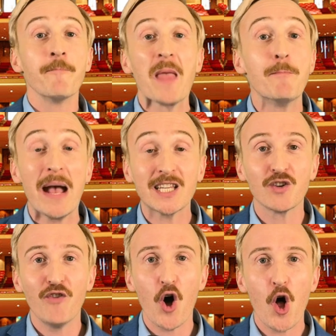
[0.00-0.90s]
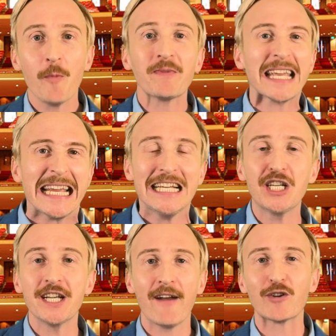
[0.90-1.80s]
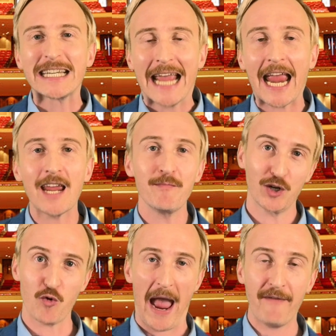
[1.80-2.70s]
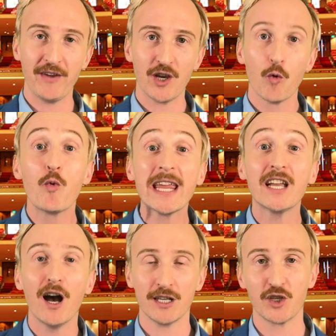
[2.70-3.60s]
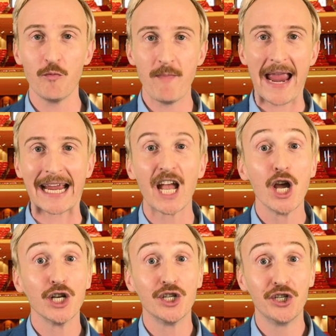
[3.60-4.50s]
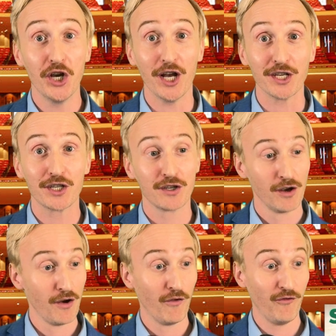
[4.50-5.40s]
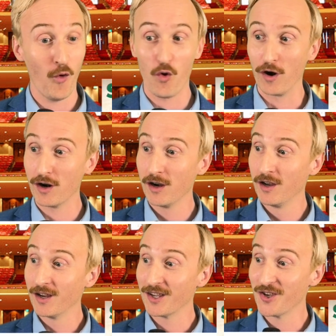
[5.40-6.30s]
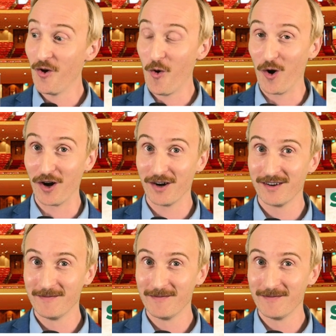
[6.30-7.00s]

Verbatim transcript: And best of all, each and every game and graphic we custom make just for your